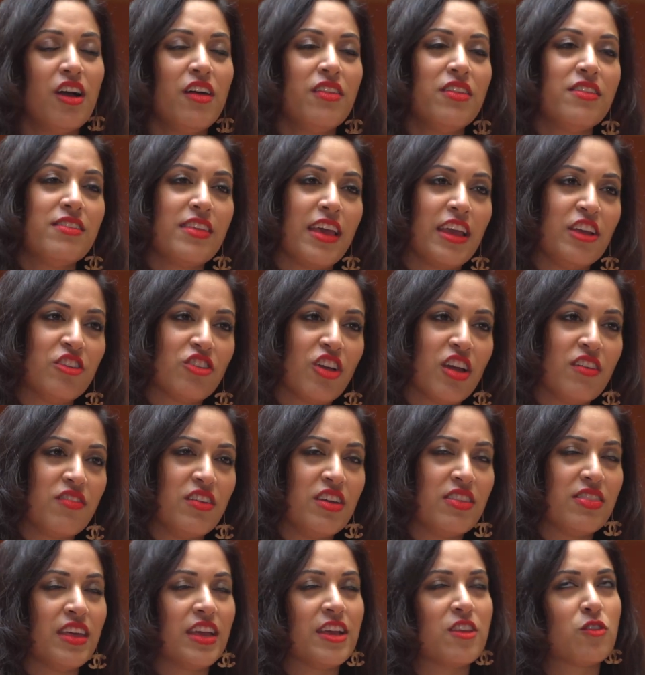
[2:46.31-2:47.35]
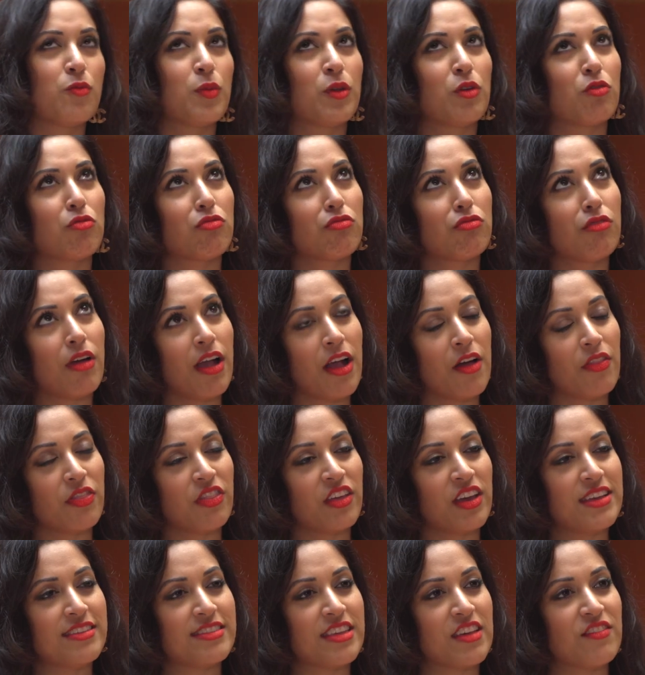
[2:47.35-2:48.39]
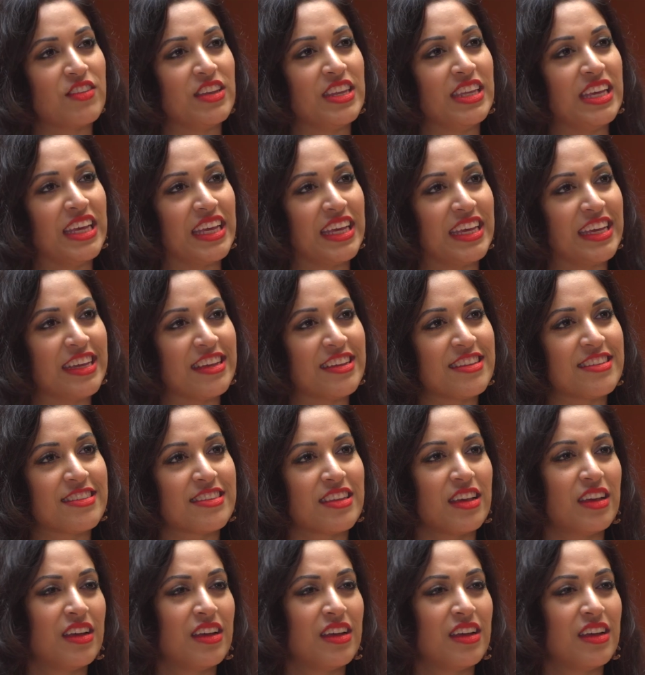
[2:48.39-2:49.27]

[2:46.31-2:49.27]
this HIV thing, it's been around 37 years.